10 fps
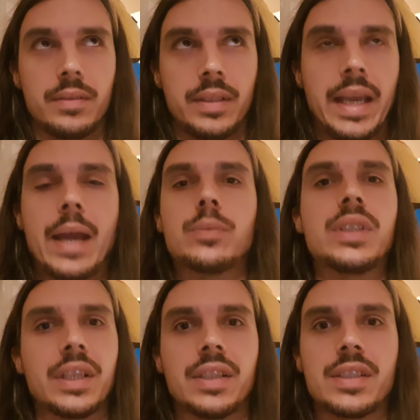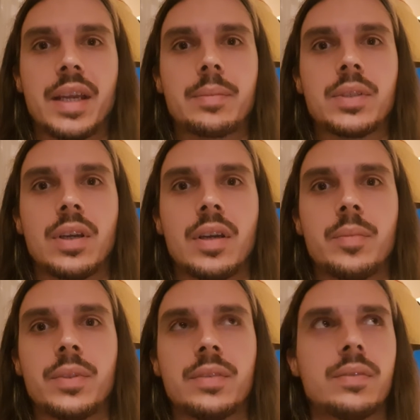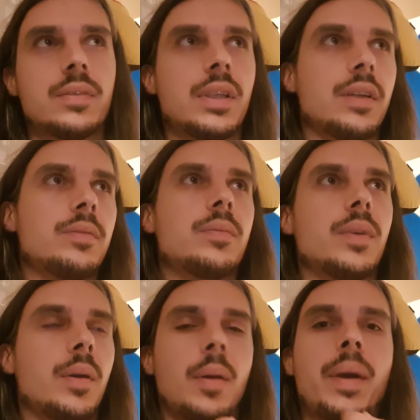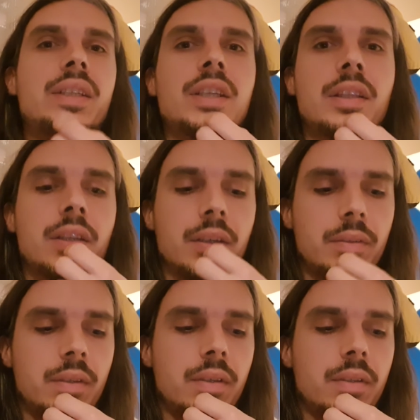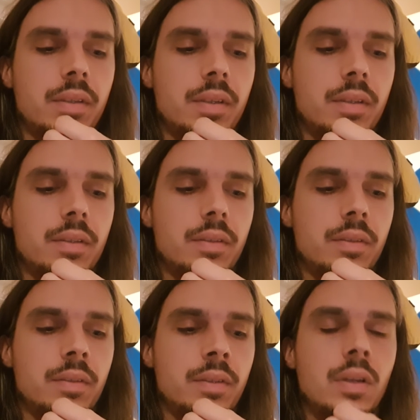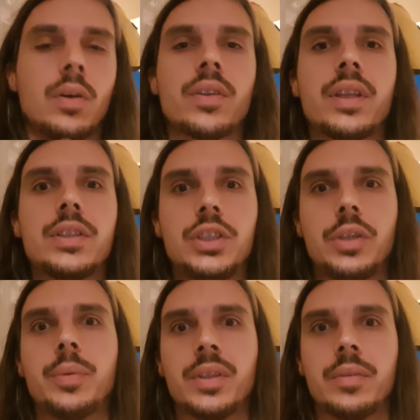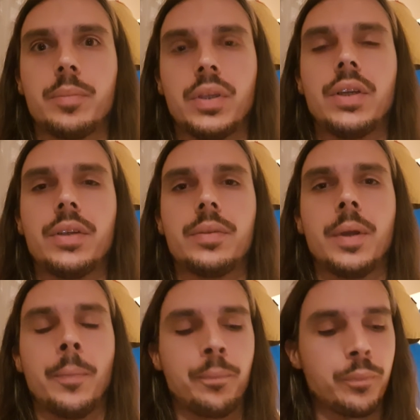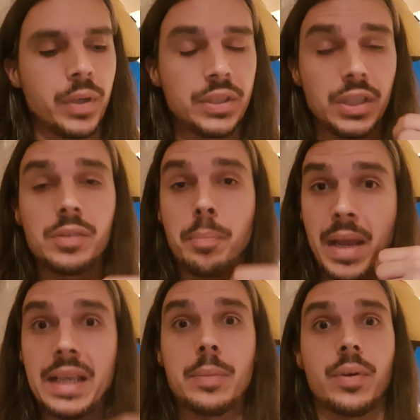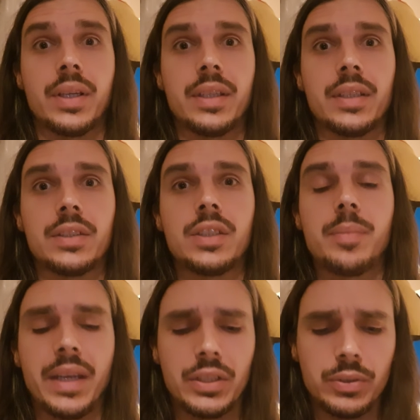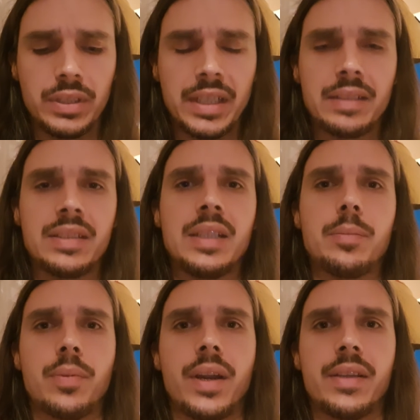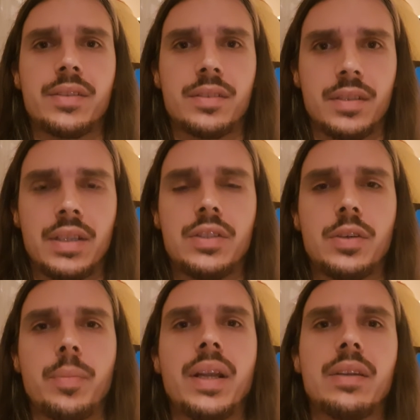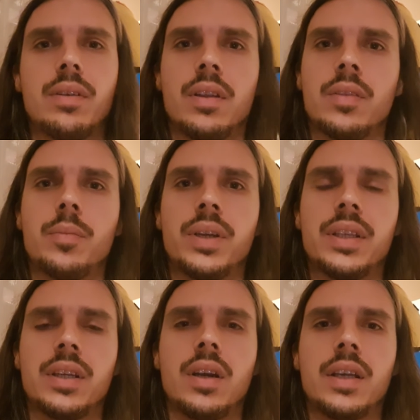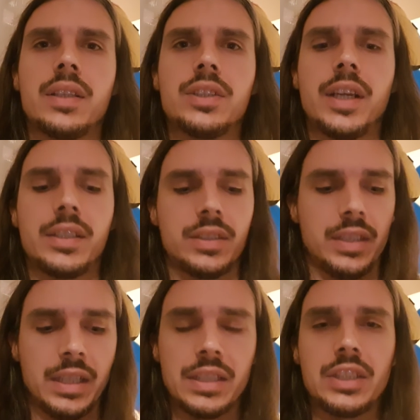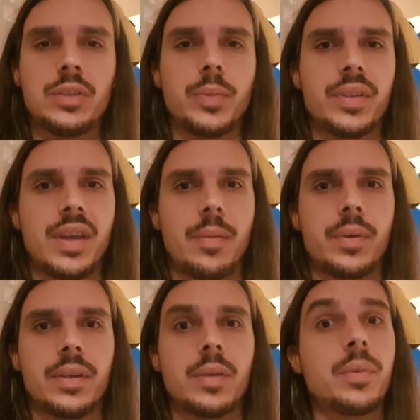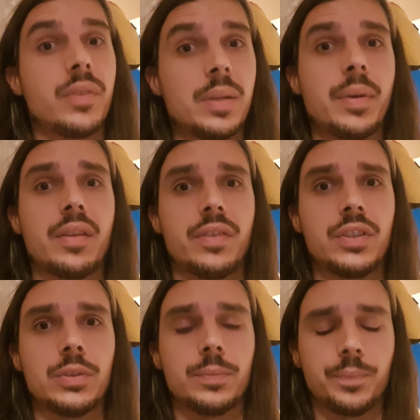counting at the same time and imagining the long thin tube and the balloon, but just belly breathing, just making sure you take deep breaths into your belly rather than breathing high in the chest, in addition with tapping, can be really beneficial.